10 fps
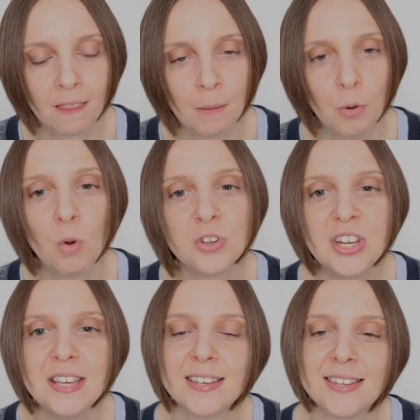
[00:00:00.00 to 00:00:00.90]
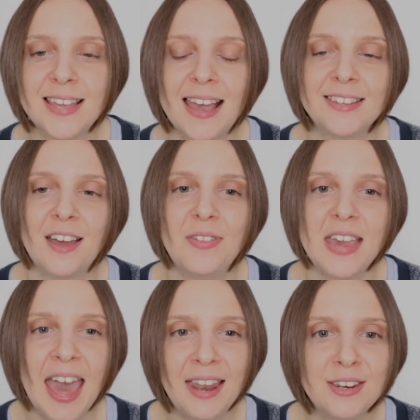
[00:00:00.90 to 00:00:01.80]
But what Jesus says at the
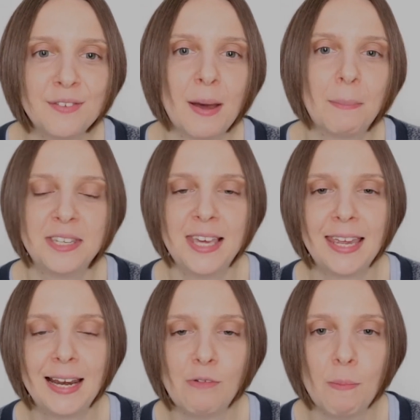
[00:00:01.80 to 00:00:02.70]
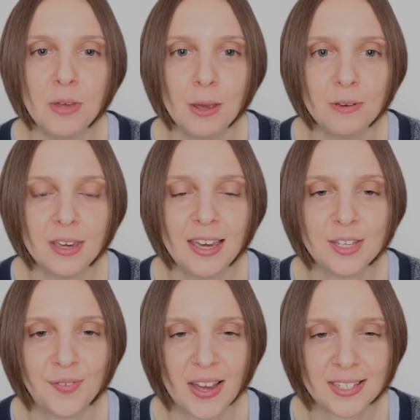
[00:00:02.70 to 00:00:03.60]
end of that particular rebuke is
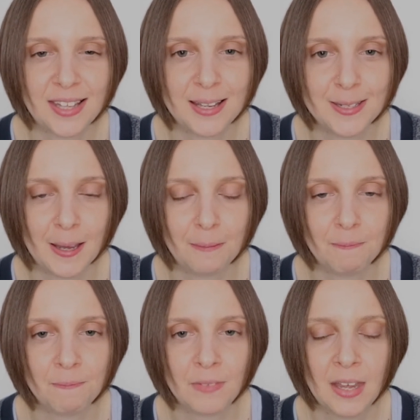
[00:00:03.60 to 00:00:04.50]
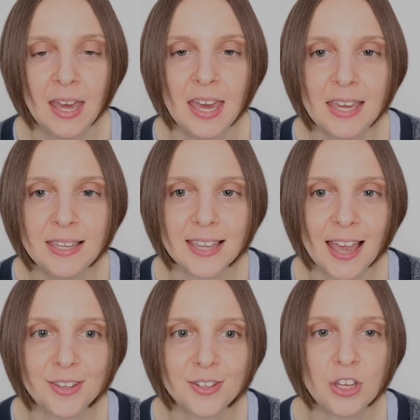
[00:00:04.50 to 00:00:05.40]
fascinating. He
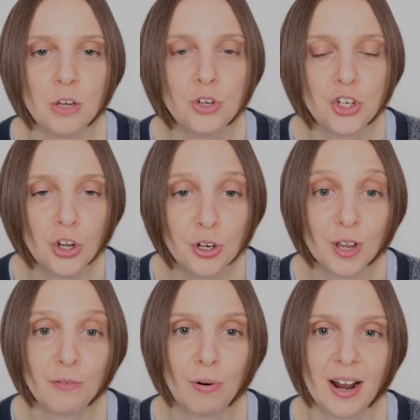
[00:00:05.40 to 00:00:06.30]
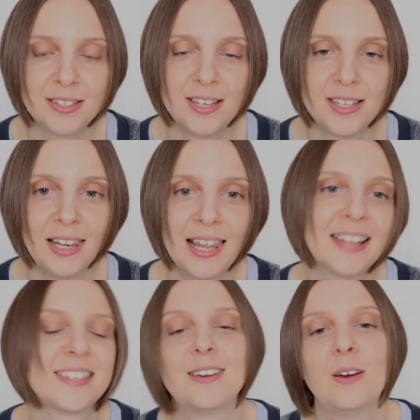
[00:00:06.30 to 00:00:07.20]
says, you should have practiced the
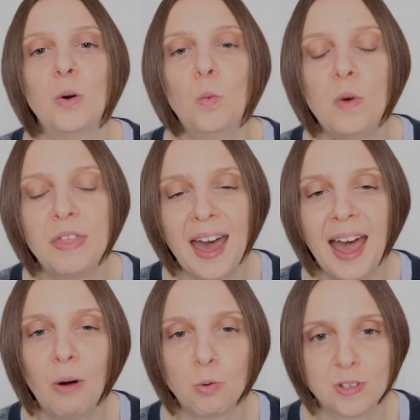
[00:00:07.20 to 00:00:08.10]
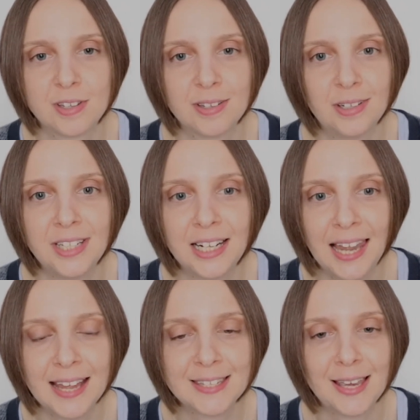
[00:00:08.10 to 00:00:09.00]
latter without
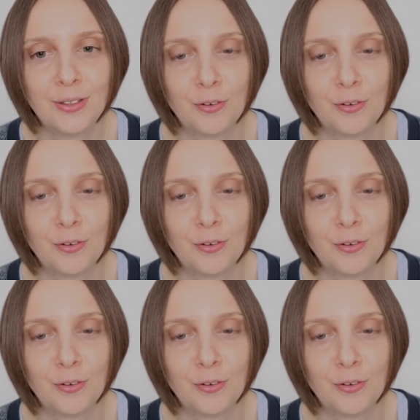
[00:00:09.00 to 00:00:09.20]
neglecting the